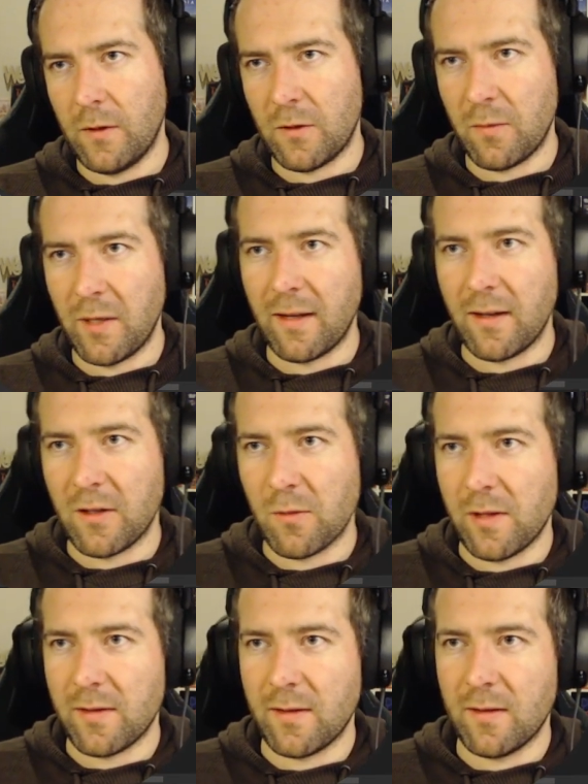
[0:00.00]
make that
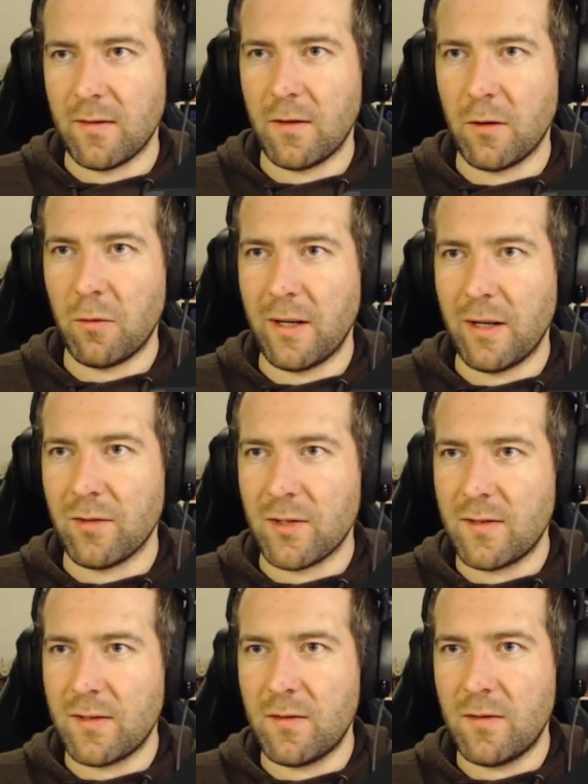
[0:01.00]
explicit. So we have a
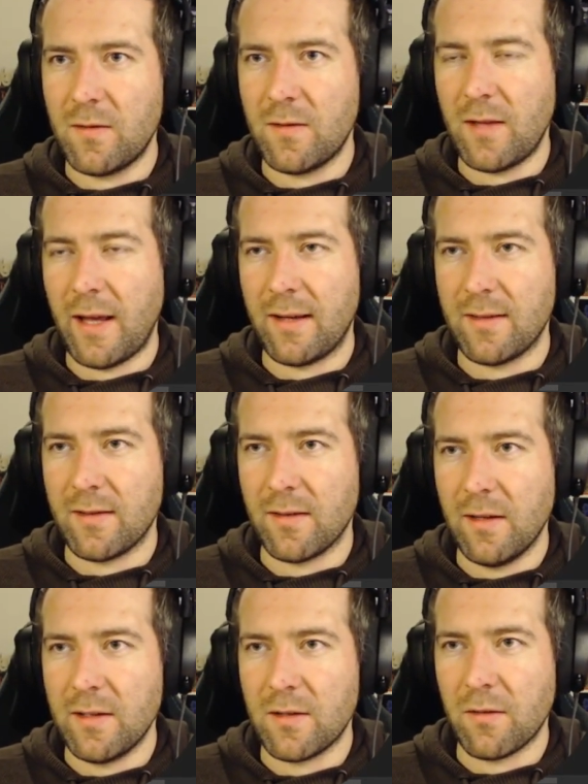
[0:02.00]
stack is a
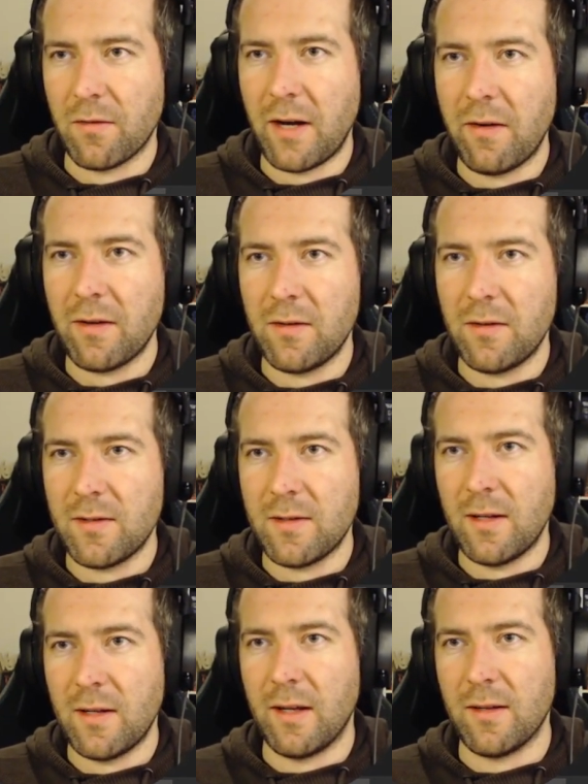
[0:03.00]
list of characters
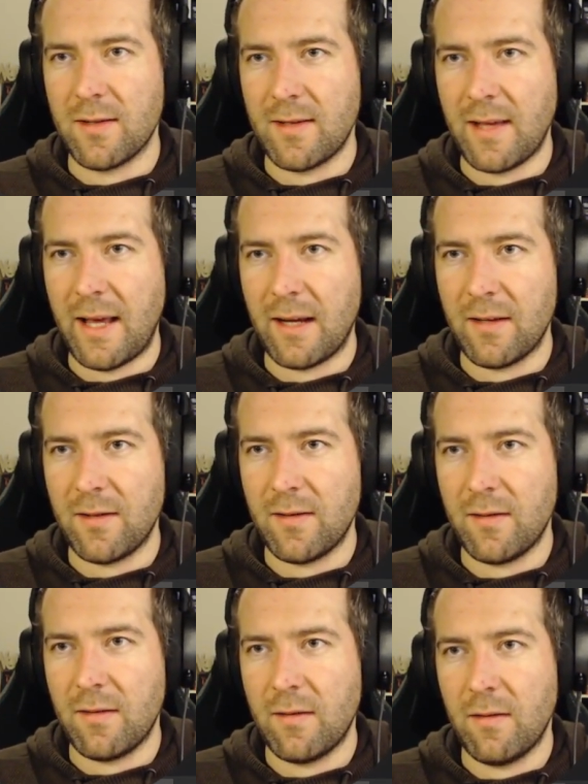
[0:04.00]
and
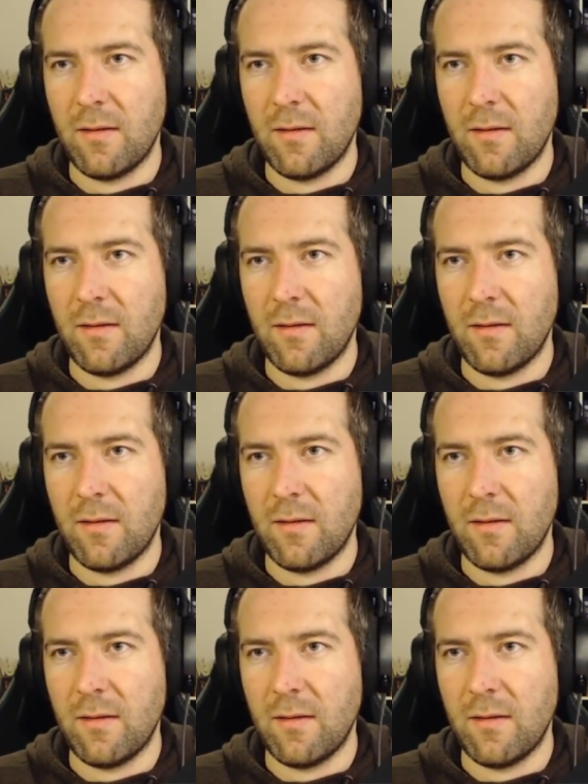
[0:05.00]
stacks